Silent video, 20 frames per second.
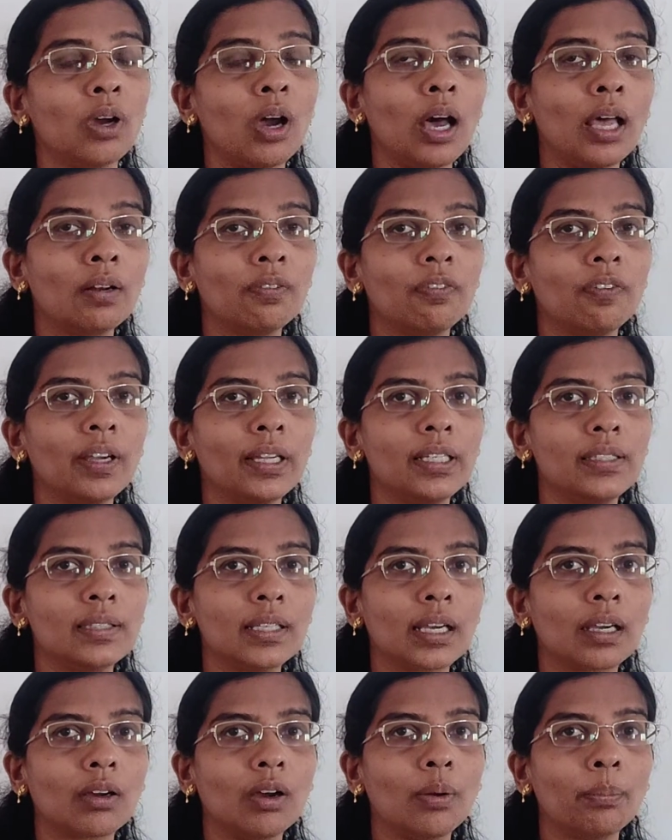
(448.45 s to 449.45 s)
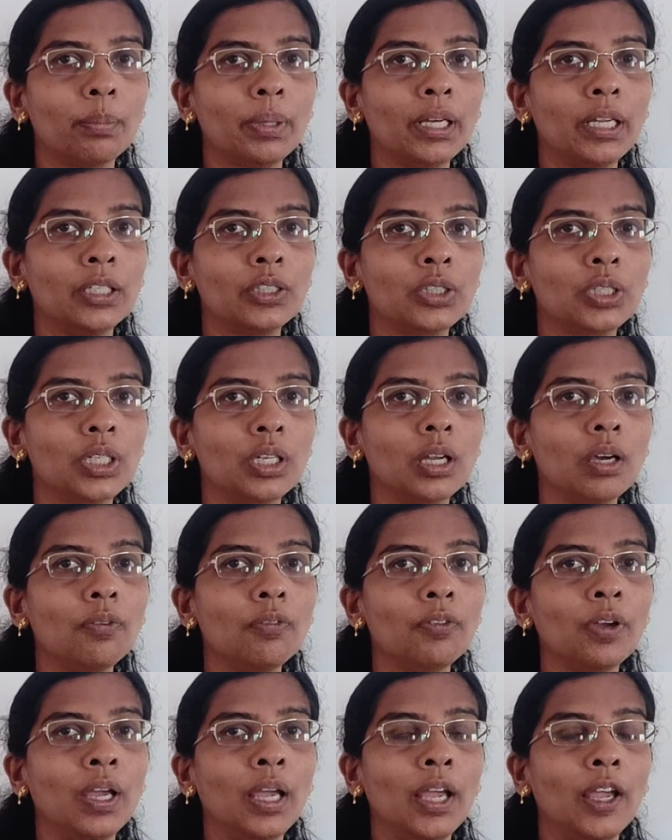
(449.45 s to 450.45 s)
alpha is a combination
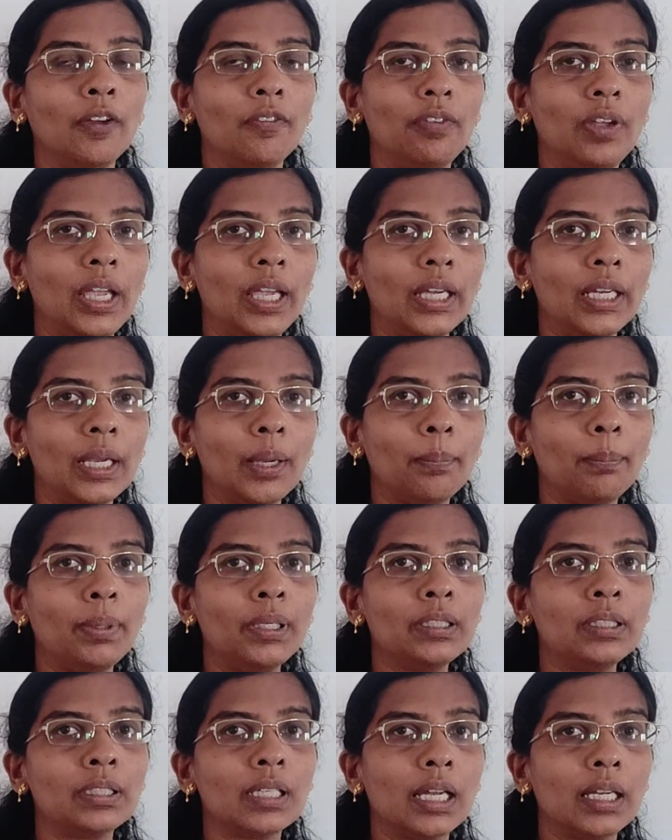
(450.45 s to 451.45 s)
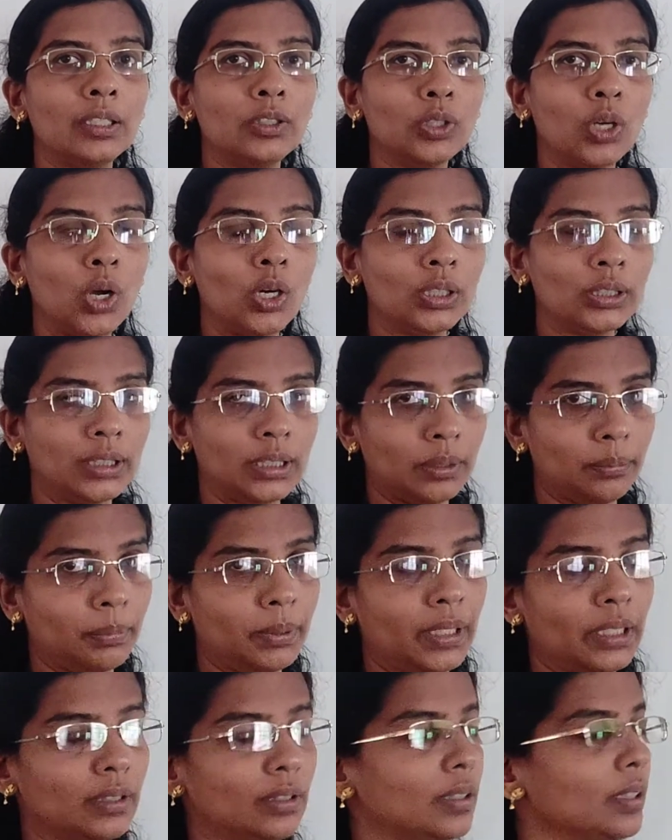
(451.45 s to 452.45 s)
of variables and
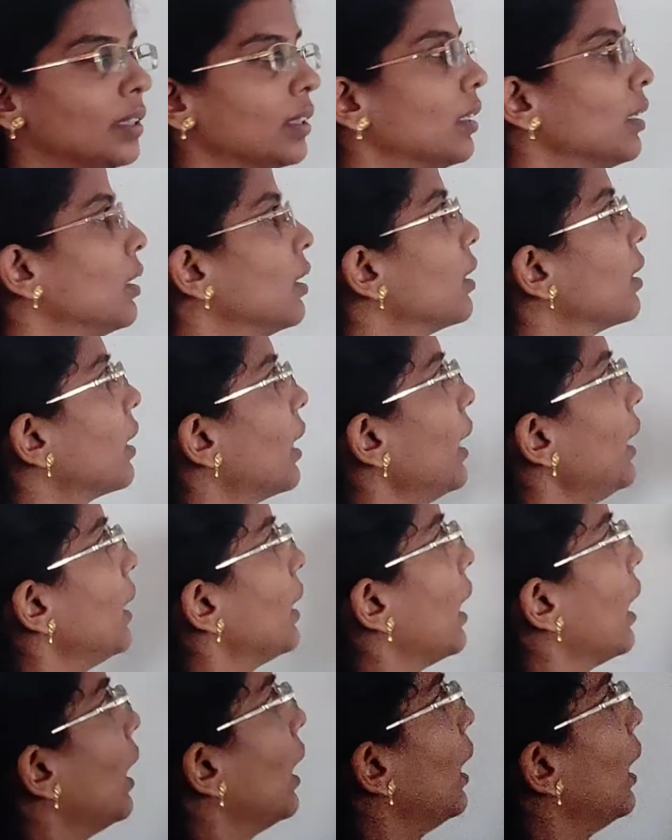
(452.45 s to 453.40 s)
non-terminals. Right?